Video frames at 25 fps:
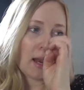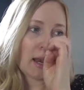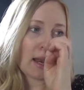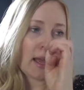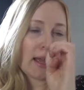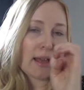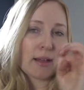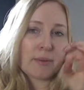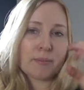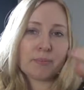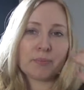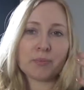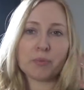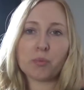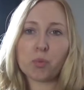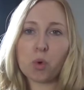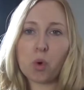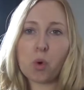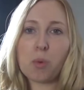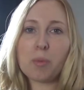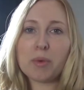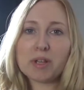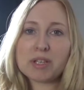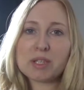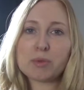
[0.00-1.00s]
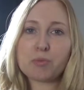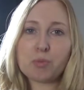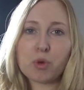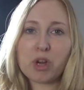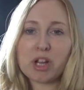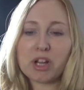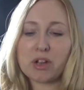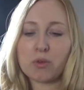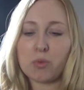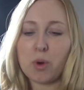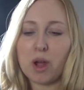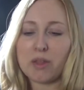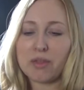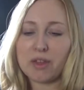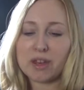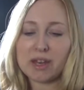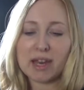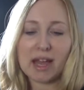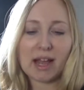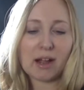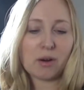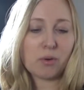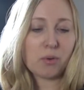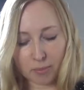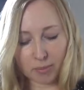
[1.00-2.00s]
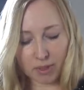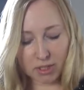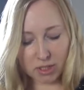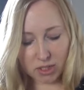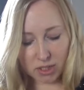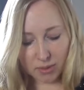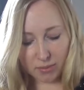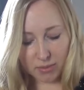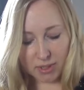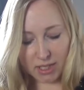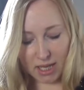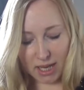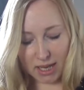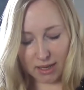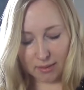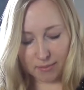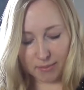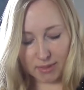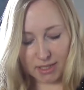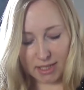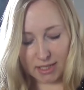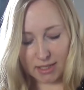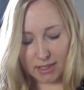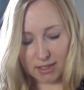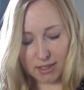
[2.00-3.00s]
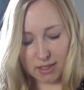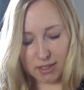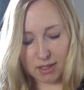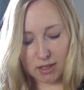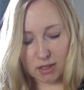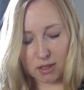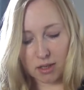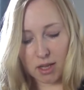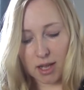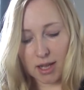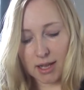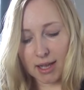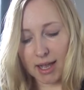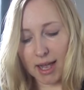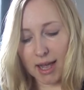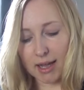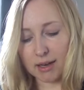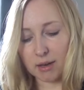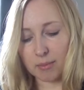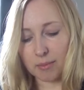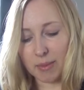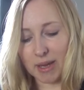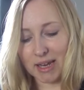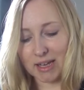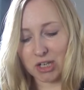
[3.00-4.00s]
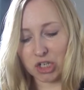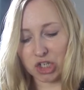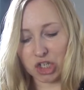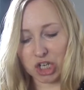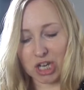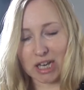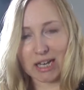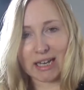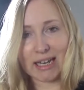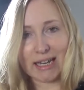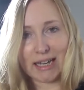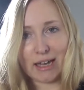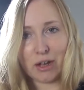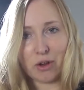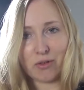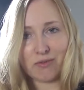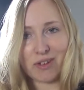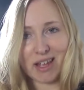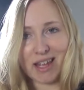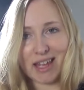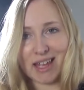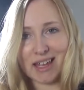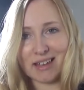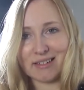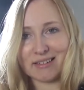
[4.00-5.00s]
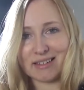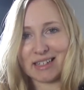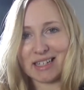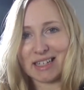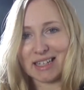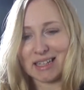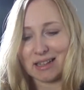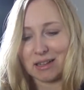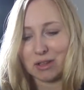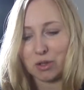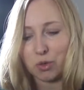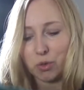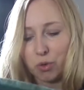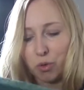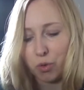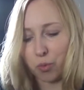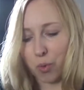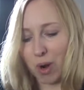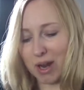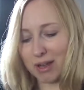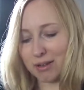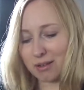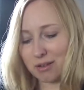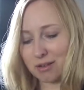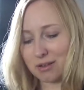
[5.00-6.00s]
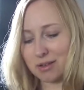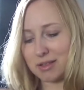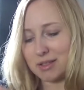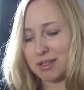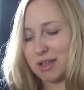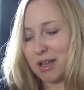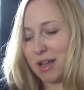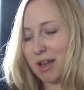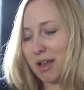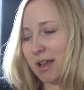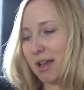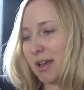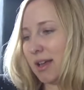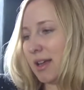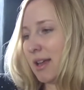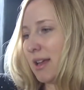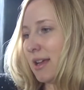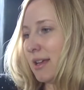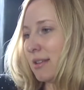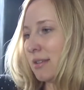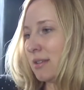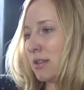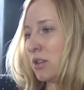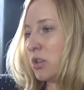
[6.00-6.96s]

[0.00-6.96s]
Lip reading: like warmer spring weather now, but sometimes it still can be chilly over here in little North Wales in the